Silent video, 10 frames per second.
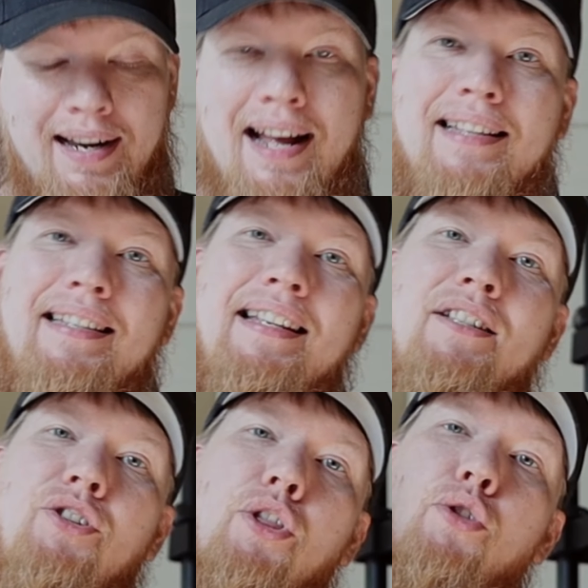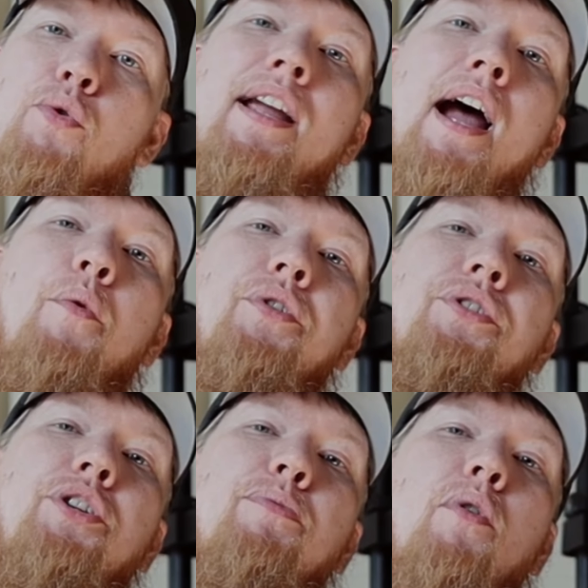right, next is three
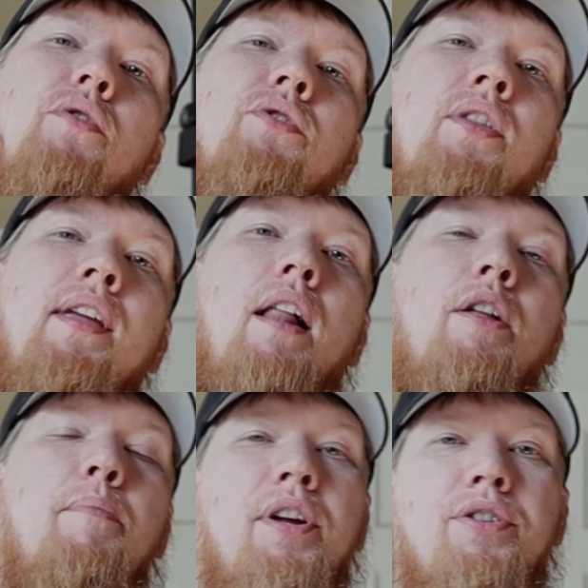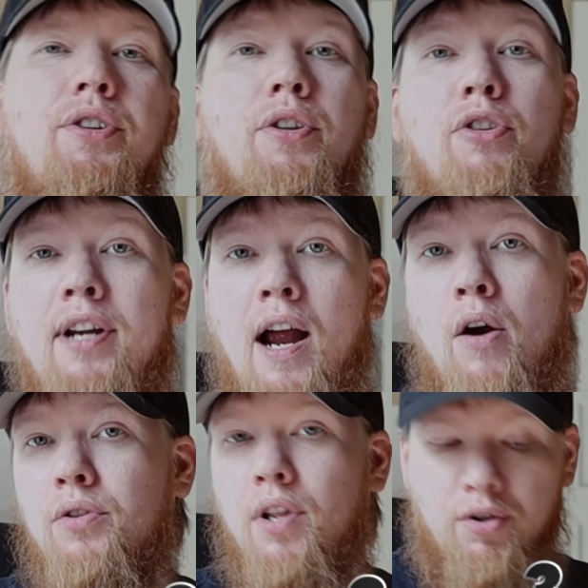hours exposed to the elements or three
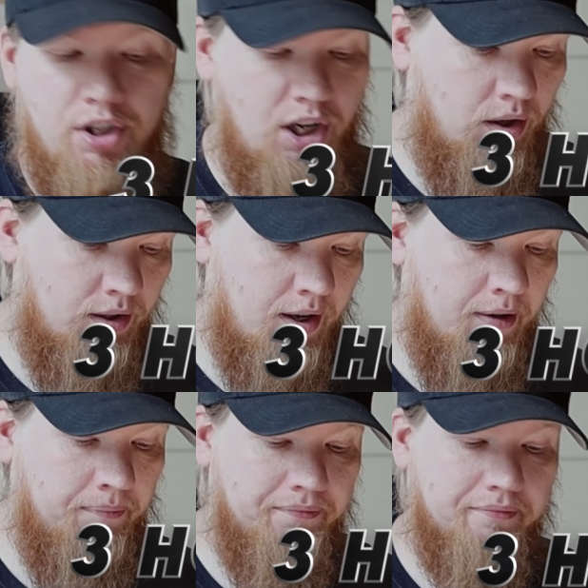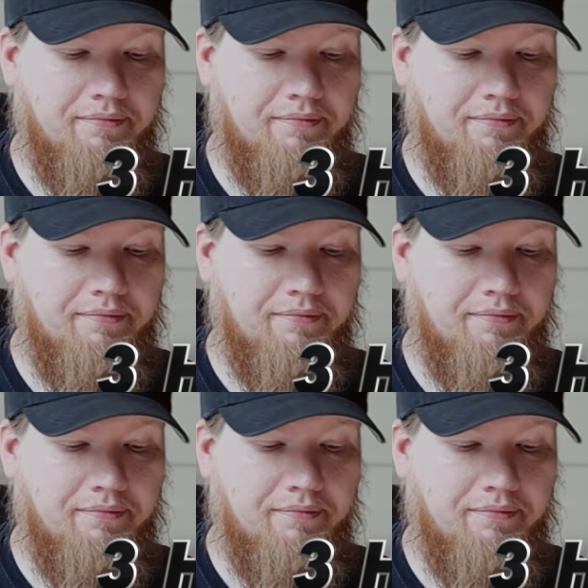hours without shelter.